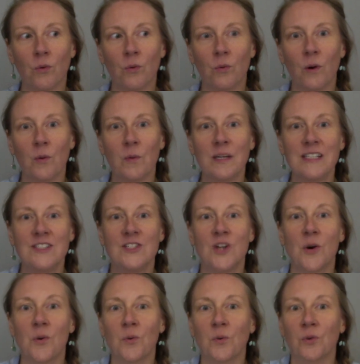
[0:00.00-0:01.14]
what we
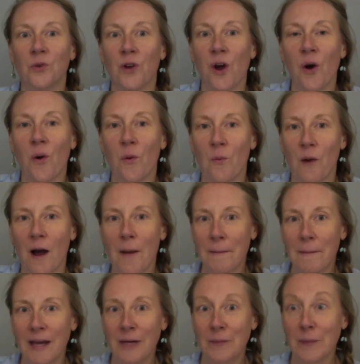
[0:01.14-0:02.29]
don't know what
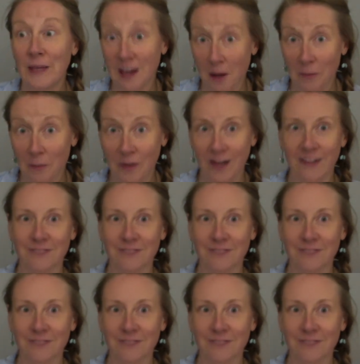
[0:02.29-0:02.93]
might be coming.